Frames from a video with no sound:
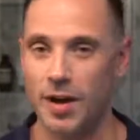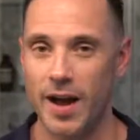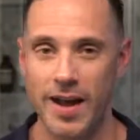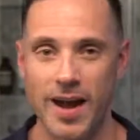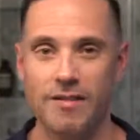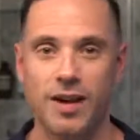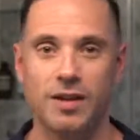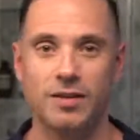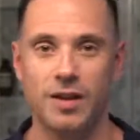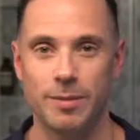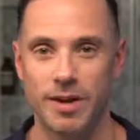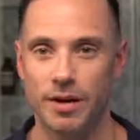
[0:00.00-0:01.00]
I have had the
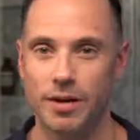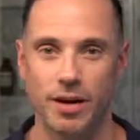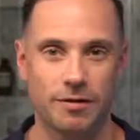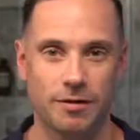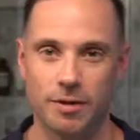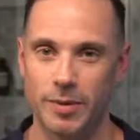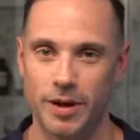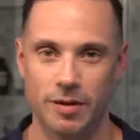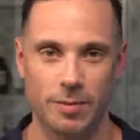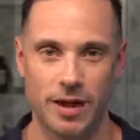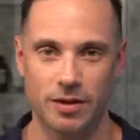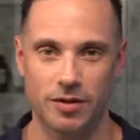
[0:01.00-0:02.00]
same haircut for about the
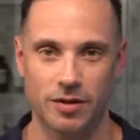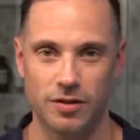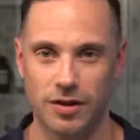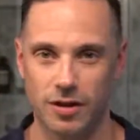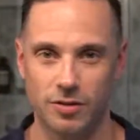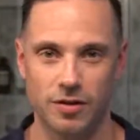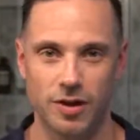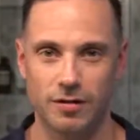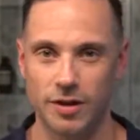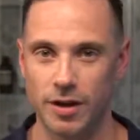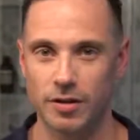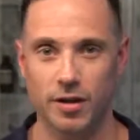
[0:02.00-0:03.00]
past six or
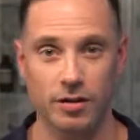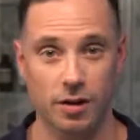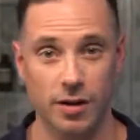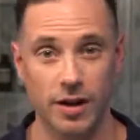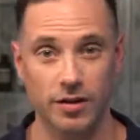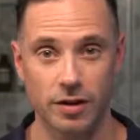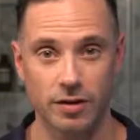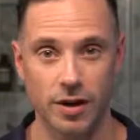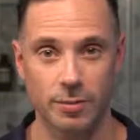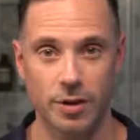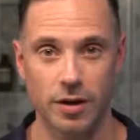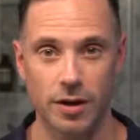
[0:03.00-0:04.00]
seven years. It's a classic
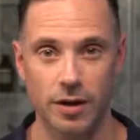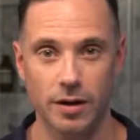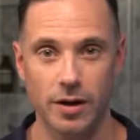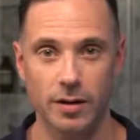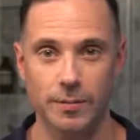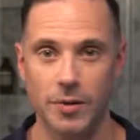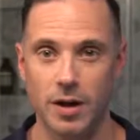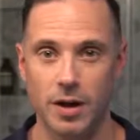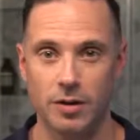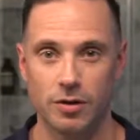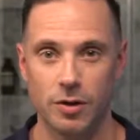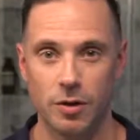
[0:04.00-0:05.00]
side part haircut,
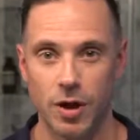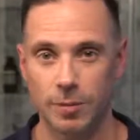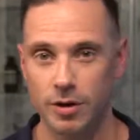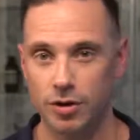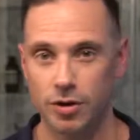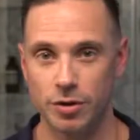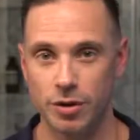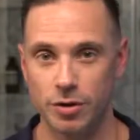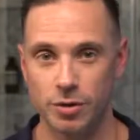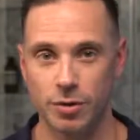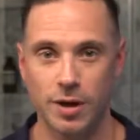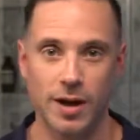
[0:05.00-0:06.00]
so I'm gonna show
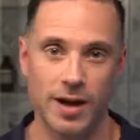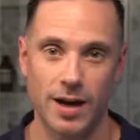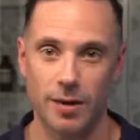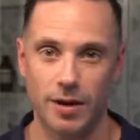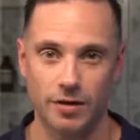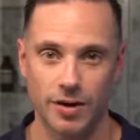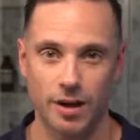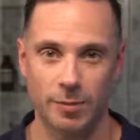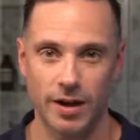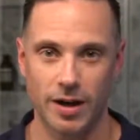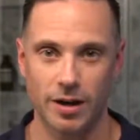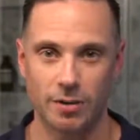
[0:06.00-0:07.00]
you how I style
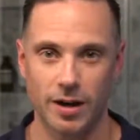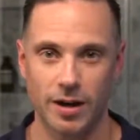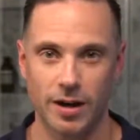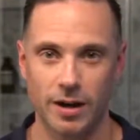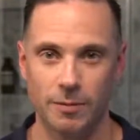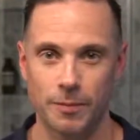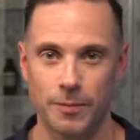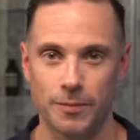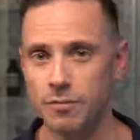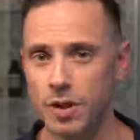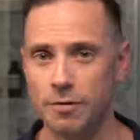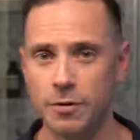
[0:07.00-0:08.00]
my hair right now.
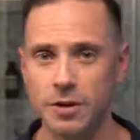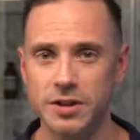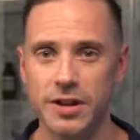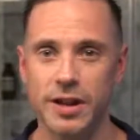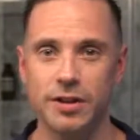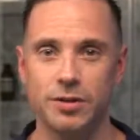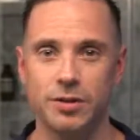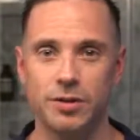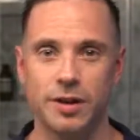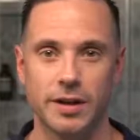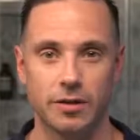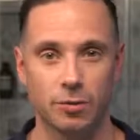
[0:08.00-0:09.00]
First thing I do
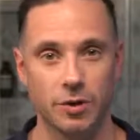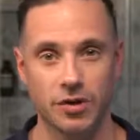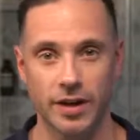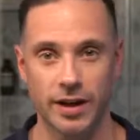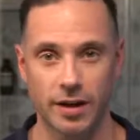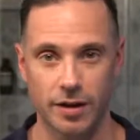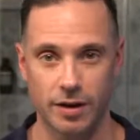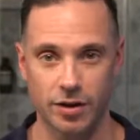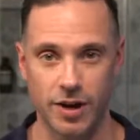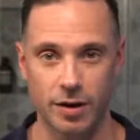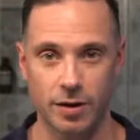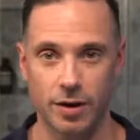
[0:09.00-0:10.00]
is once I get out of the
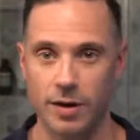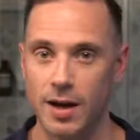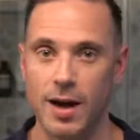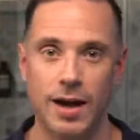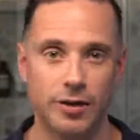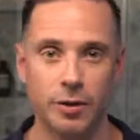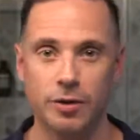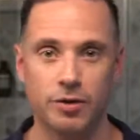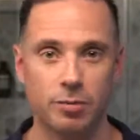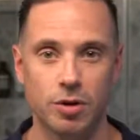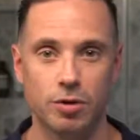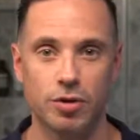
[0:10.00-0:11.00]
shower, I don't use
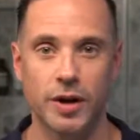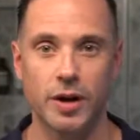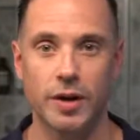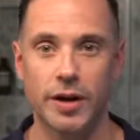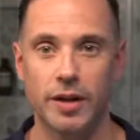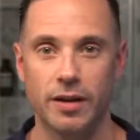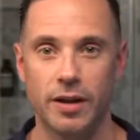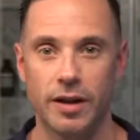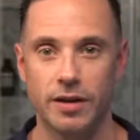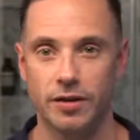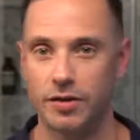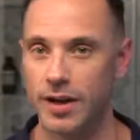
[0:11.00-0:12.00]
a blow dryer or anything,
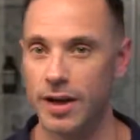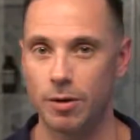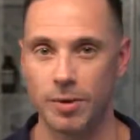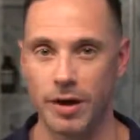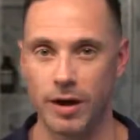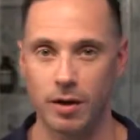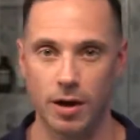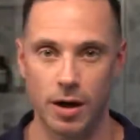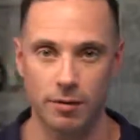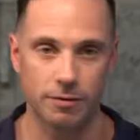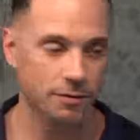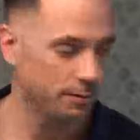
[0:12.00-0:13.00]
I just towel my hair
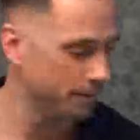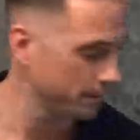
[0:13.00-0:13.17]
off.